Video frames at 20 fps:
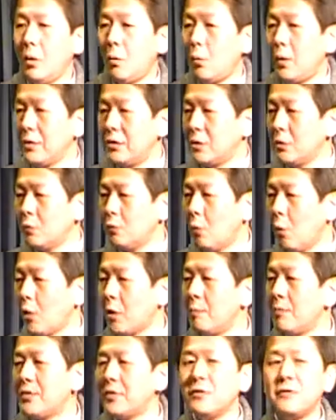With the
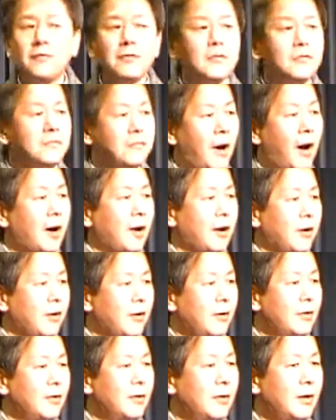warmth of the
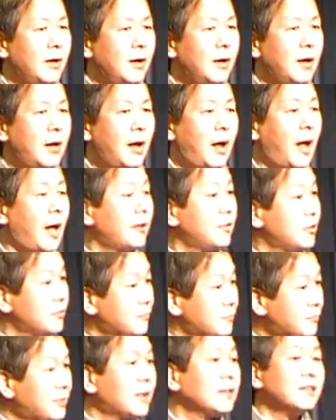fire and the
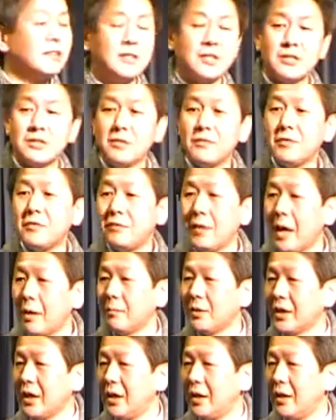friendliness of the
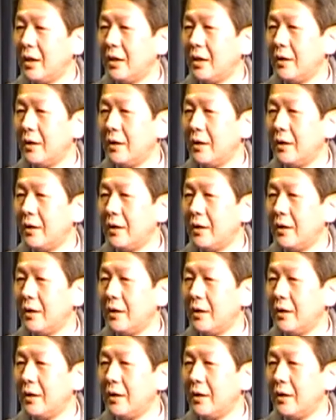family,